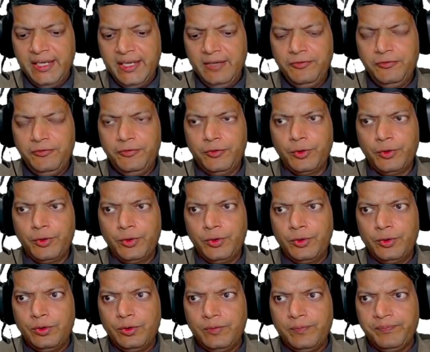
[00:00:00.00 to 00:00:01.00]
if
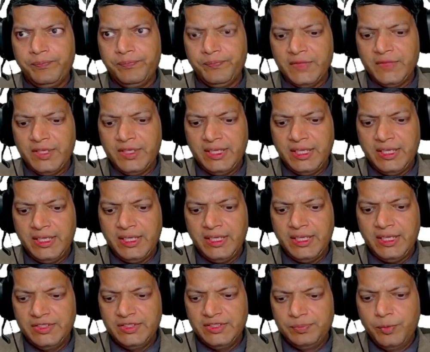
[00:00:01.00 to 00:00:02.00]
row
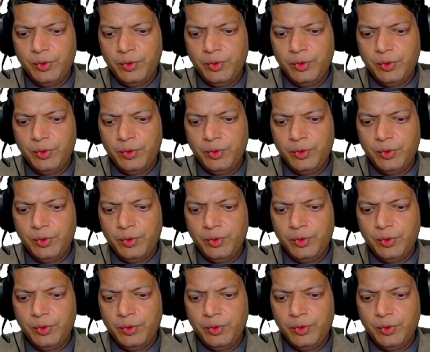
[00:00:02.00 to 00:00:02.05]
is